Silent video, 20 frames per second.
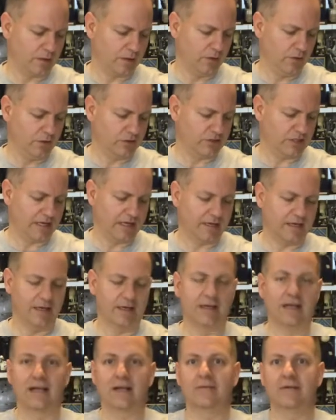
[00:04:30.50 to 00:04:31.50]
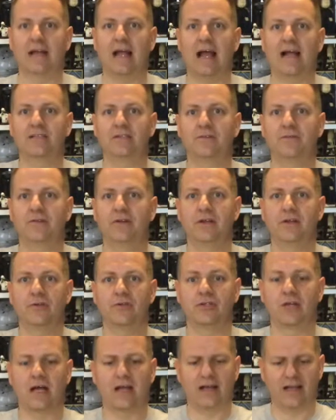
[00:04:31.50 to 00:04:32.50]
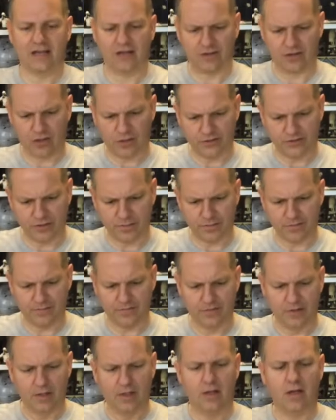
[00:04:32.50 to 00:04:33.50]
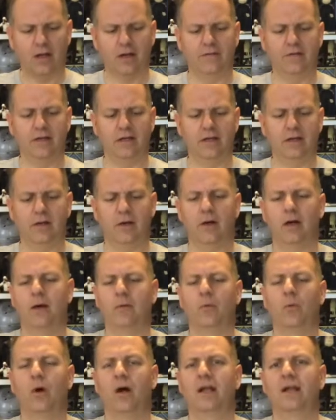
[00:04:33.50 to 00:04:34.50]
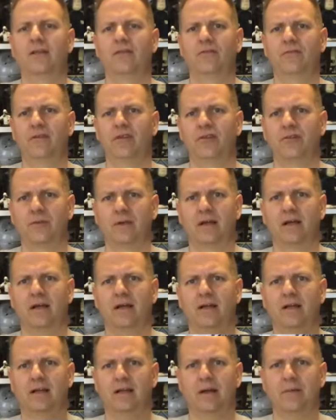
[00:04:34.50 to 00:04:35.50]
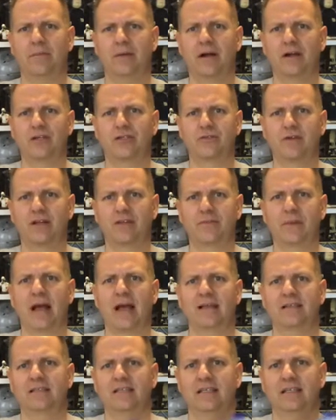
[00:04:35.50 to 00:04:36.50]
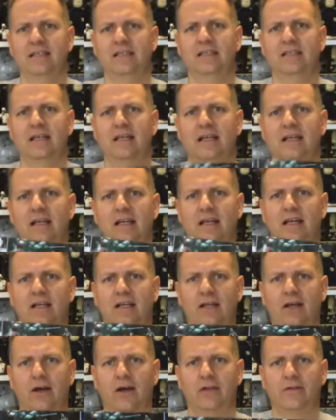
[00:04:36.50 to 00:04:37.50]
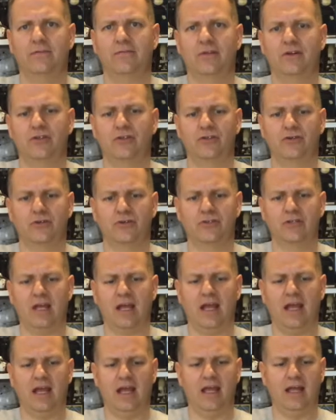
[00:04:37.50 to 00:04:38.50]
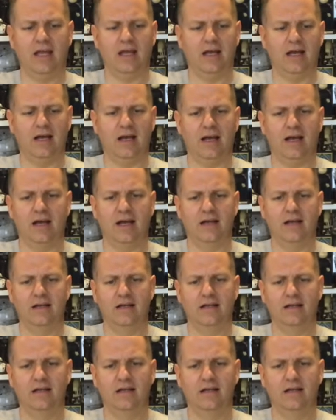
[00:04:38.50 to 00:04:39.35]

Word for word: Looks like a, kind of an action figure shot. I'll get a close-up of, of it. Um, one is featuring an, an, Empire Strikes Back scene, and the other features a, uh,